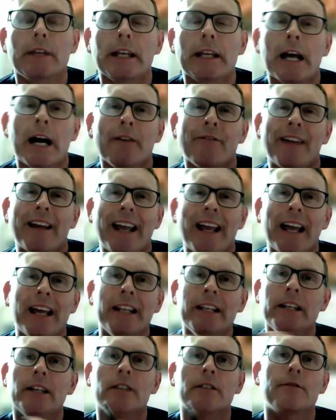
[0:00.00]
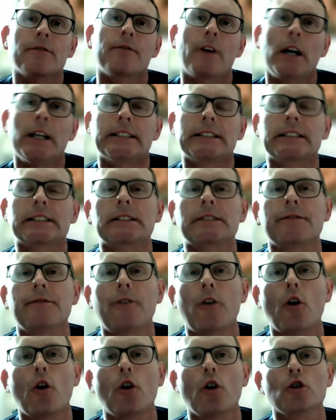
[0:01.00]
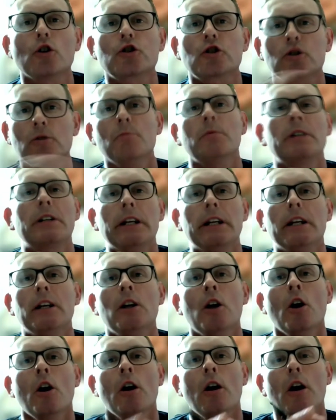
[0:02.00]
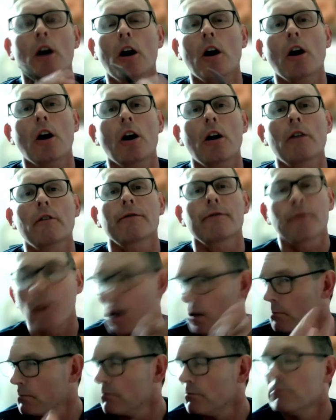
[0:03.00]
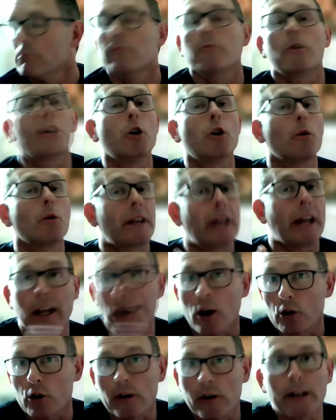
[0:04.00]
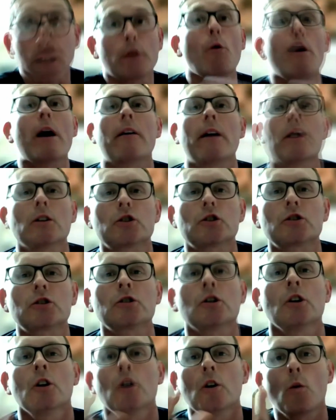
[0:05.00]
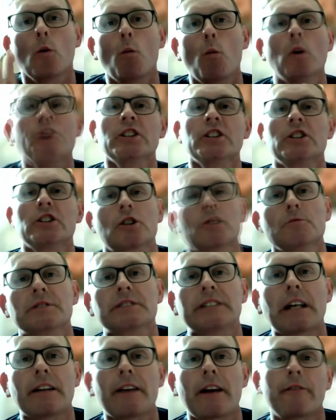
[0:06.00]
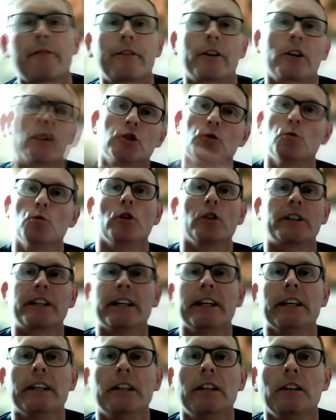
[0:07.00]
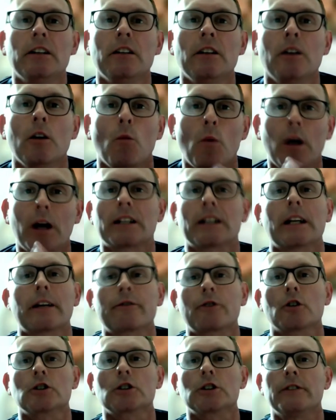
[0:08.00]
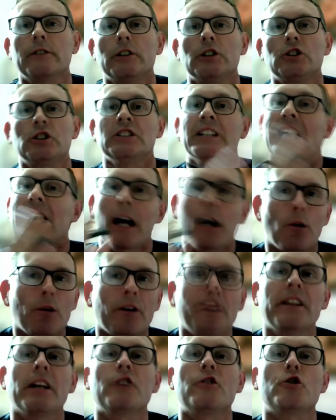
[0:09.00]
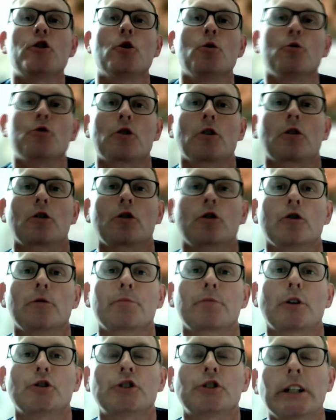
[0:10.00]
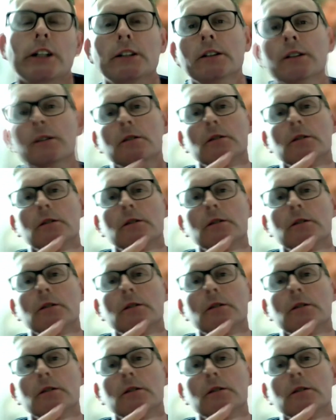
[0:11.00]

do you have any advice for somebody uh, from the UK or anywhere else wanting to come to South Africa to work in wildlife conservation? How can they choose a good project?